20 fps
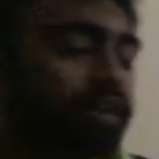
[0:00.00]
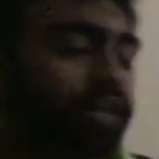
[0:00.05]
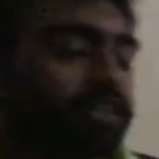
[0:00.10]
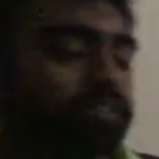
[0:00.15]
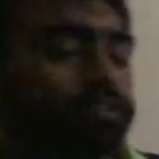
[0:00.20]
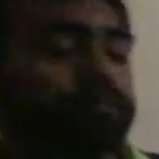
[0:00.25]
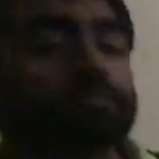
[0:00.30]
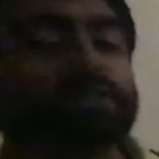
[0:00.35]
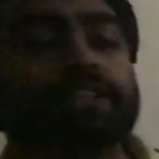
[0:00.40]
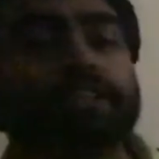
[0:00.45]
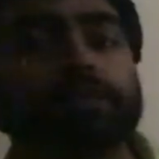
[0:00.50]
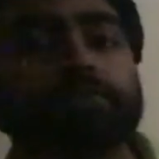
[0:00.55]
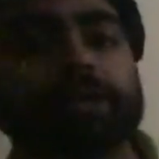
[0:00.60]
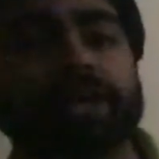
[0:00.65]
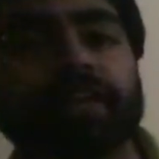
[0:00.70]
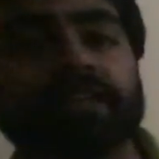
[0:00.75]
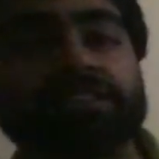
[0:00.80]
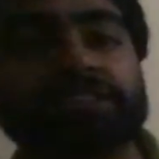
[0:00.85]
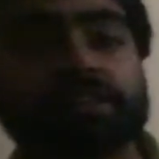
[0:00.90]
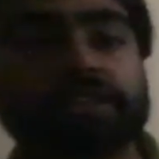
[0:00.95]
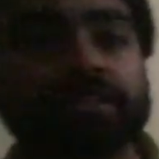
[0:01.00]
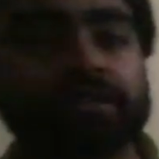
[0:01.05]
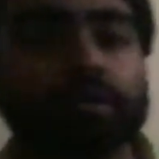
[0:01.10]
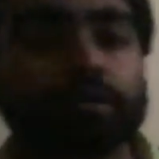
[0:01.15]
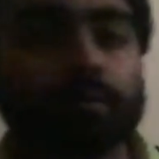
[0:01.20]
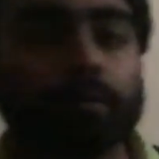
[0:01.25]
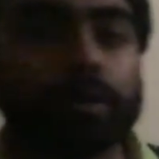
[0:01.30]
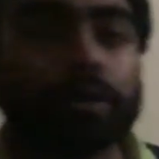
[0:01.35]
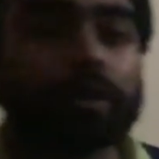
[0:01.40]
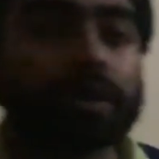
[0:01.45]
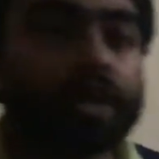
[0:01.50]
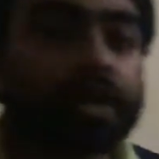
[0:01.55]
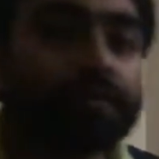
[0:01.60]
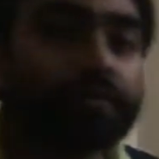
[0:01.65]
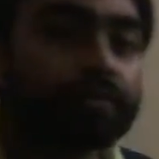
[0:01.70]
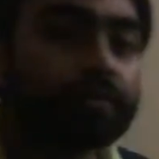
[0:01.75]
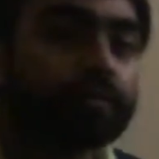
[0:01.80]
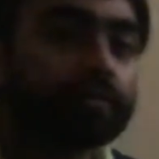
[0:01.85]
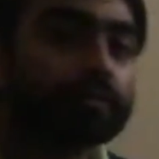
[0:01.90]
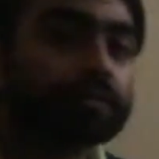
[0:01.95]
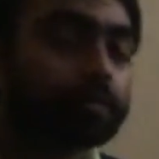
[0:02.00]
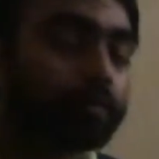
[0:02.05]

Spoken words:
had some setbacks in your work life.